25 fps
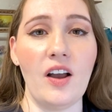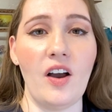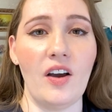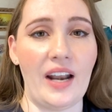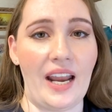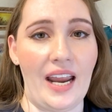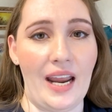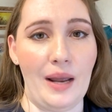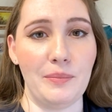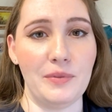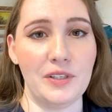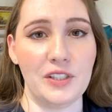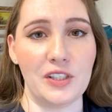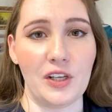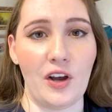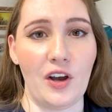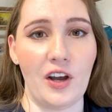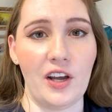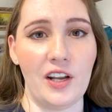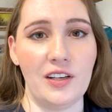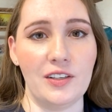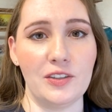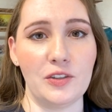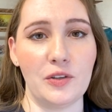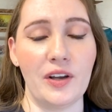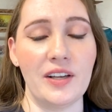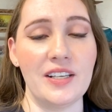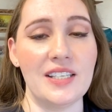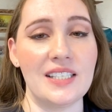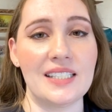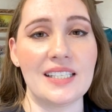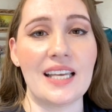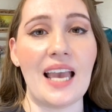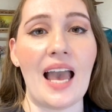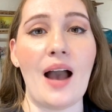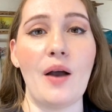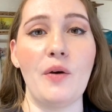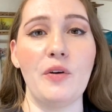on Amazon. So I
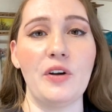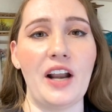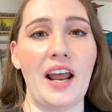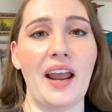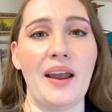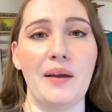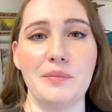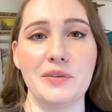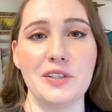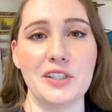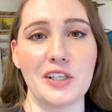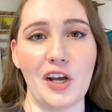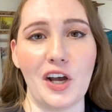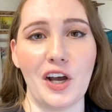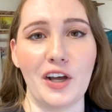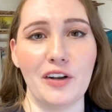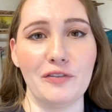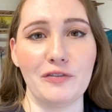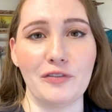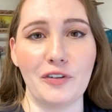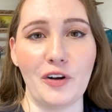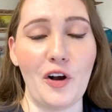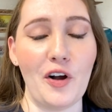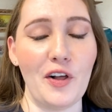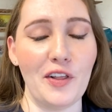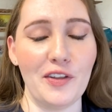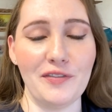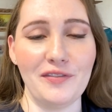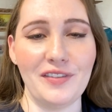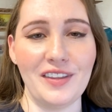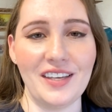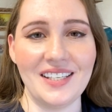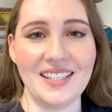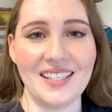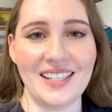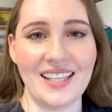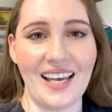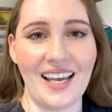scoured Amazon for all of
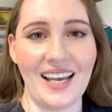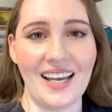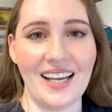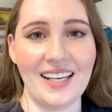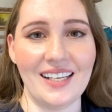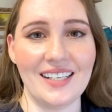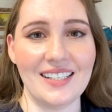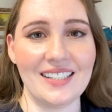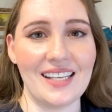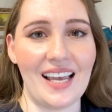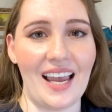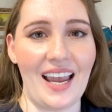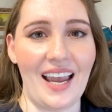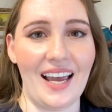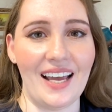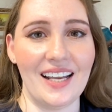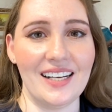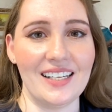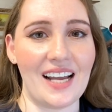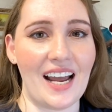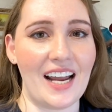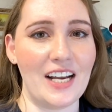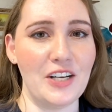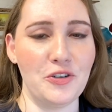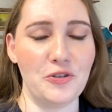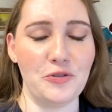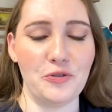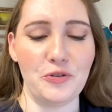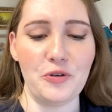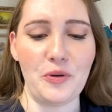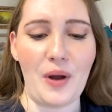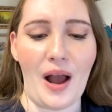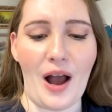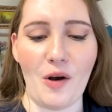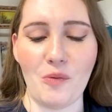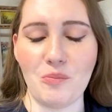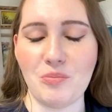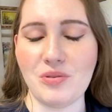these things and I
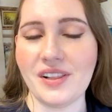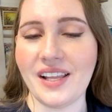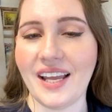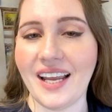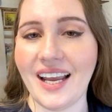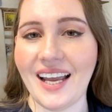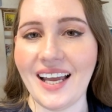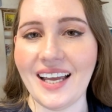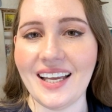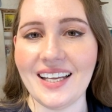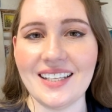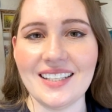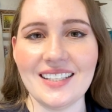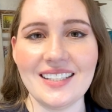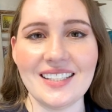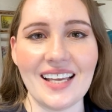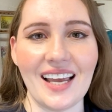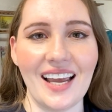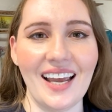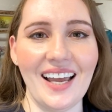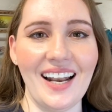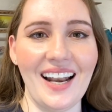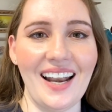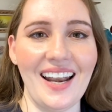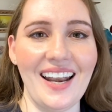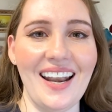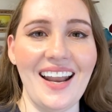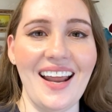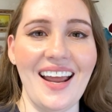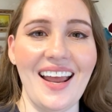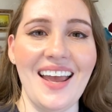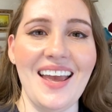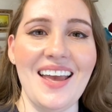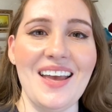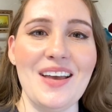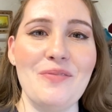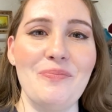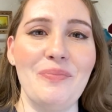drew out plans and
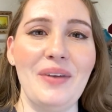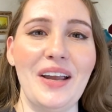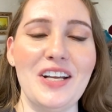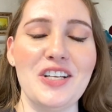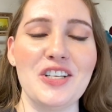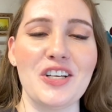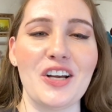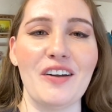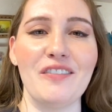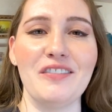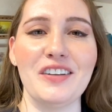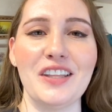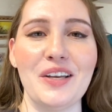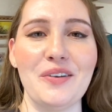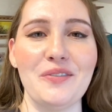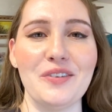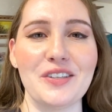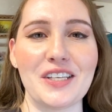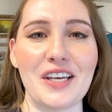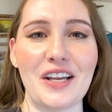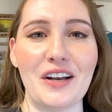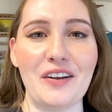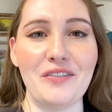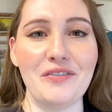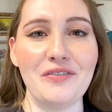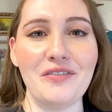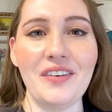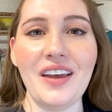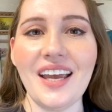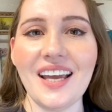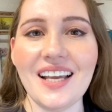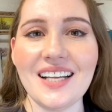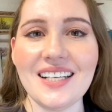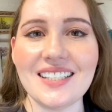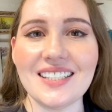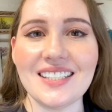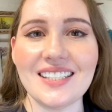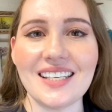made sure everything was gonna
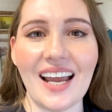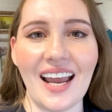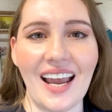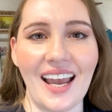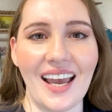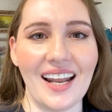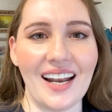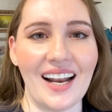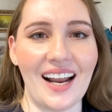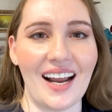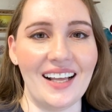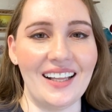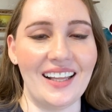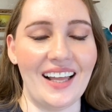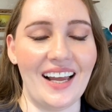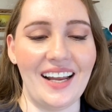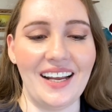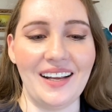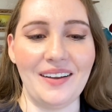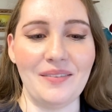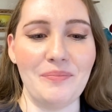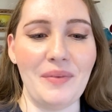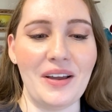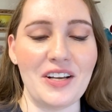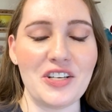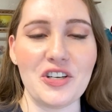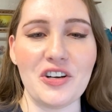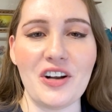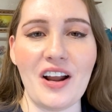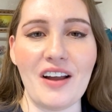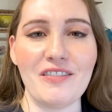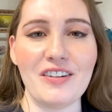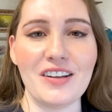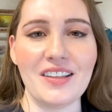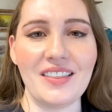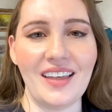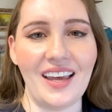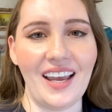fit and I like measured
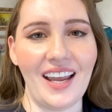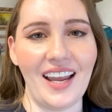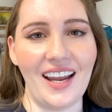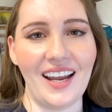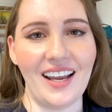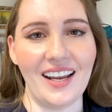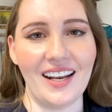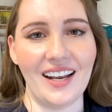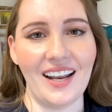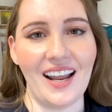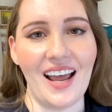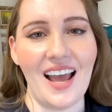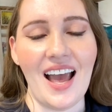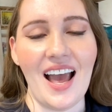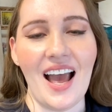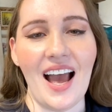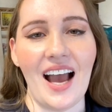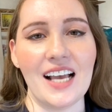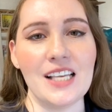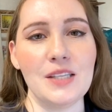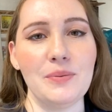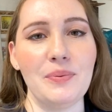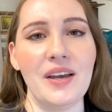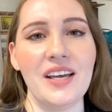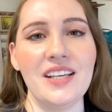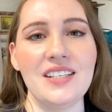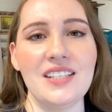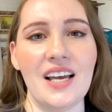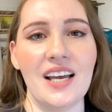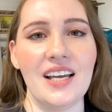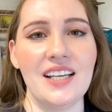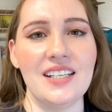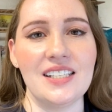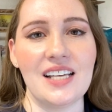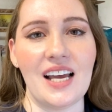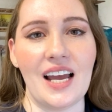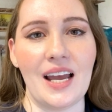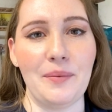everything and I spent a
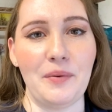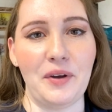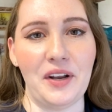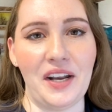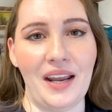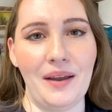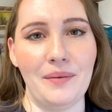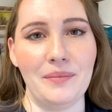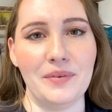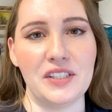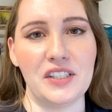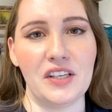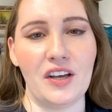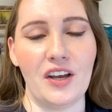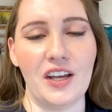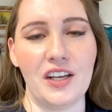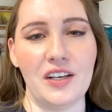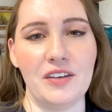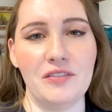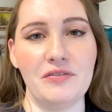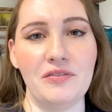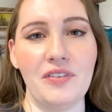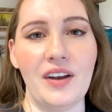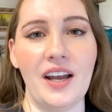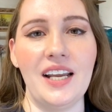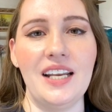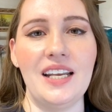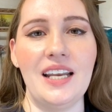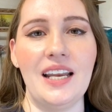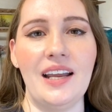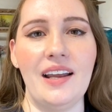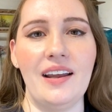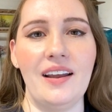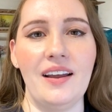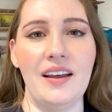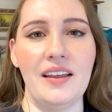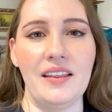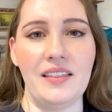ton of time on Amazon
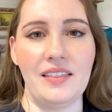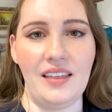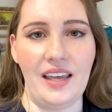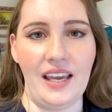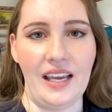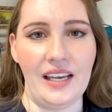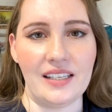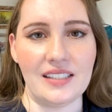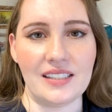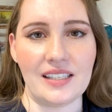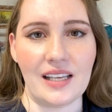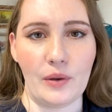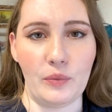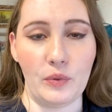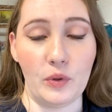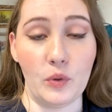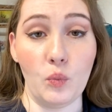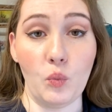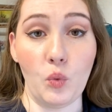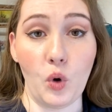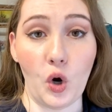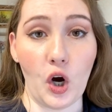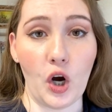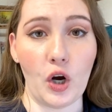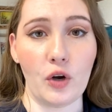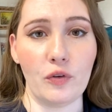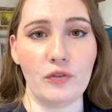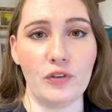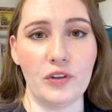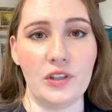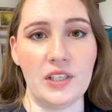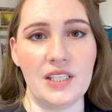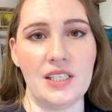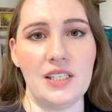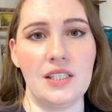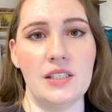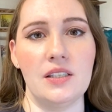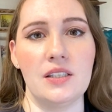finding things that would work for
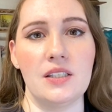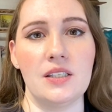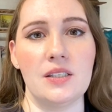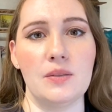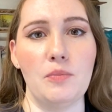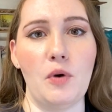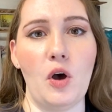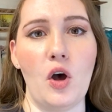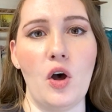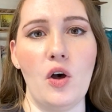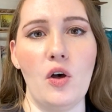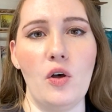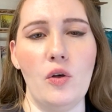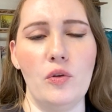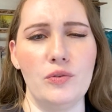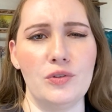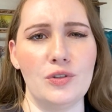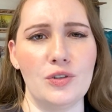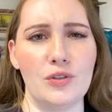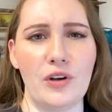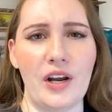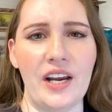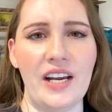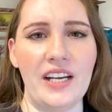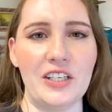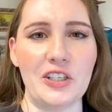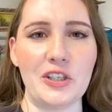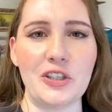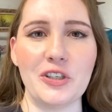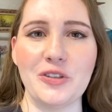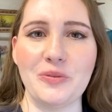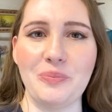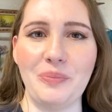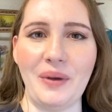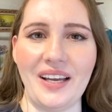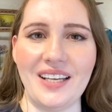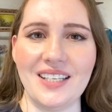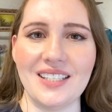this small strange
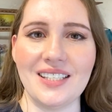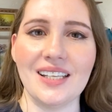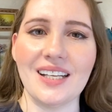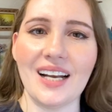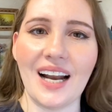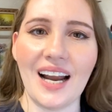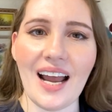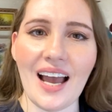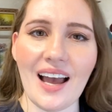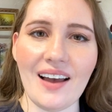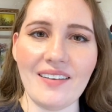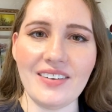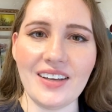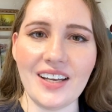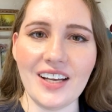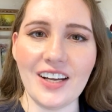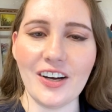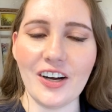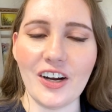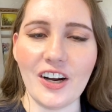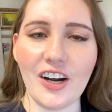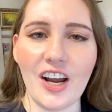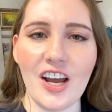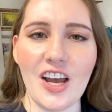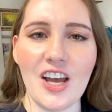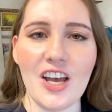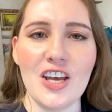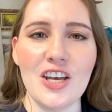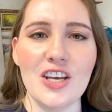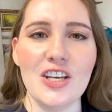space that I have here.